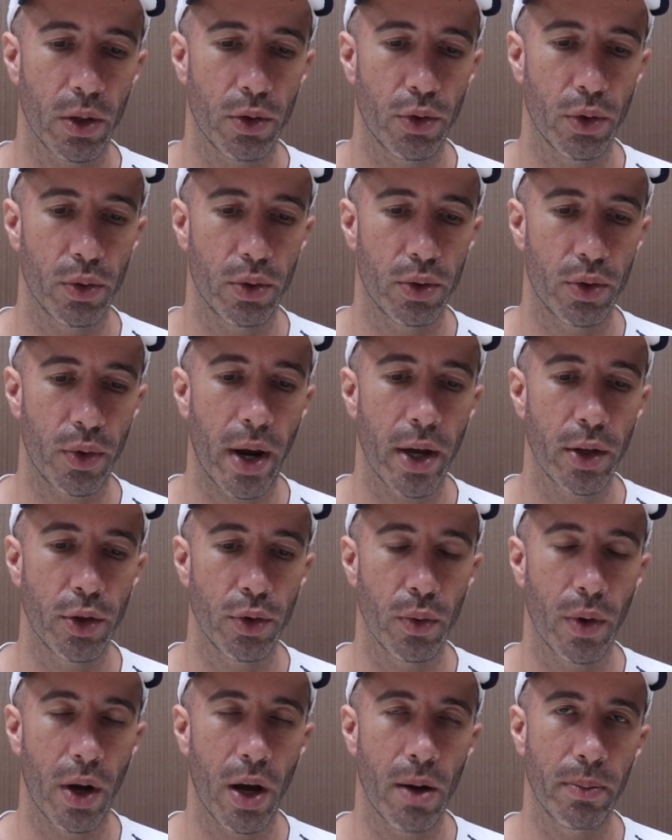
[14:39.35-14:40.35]

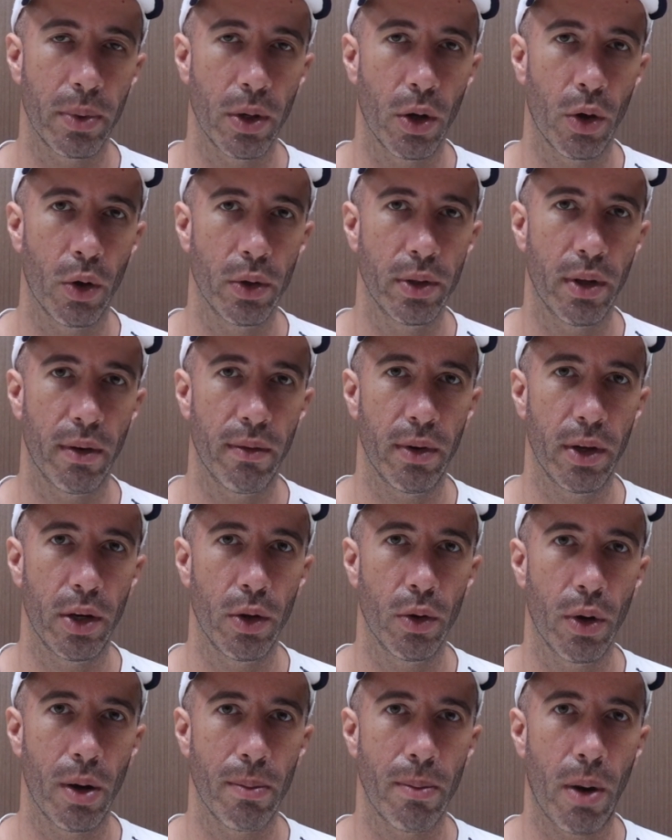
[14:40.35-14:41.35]
upload a
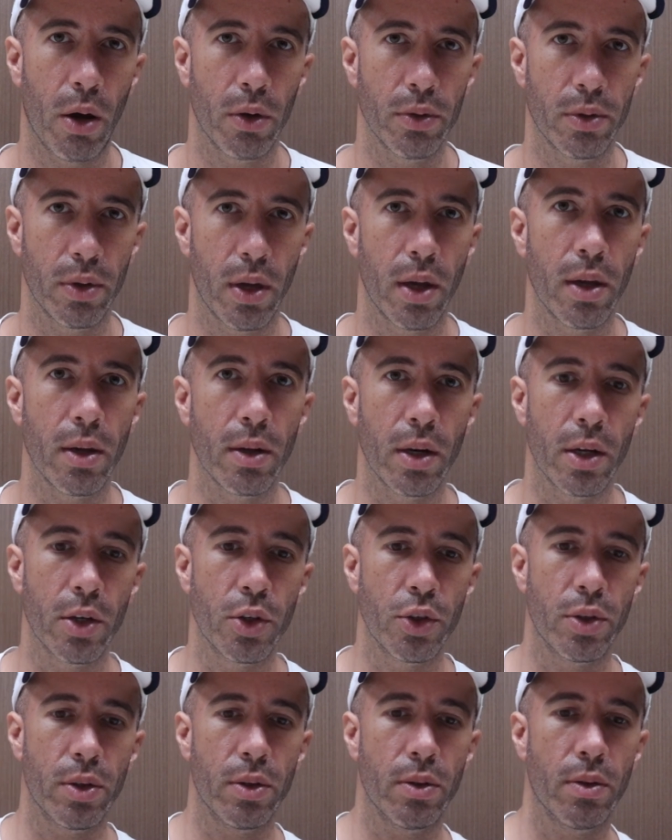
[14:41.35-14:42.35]
video about
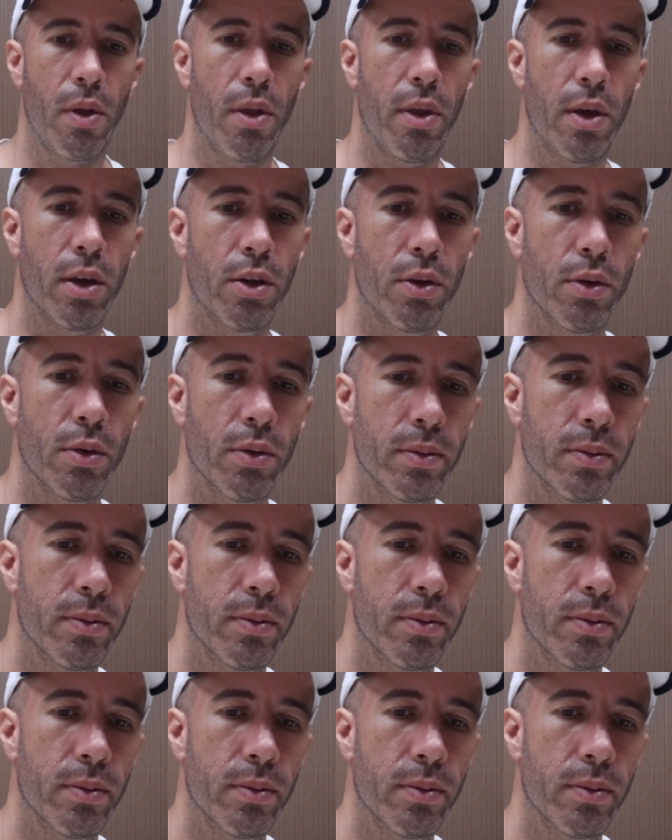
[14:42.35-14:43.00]
English. Thank you.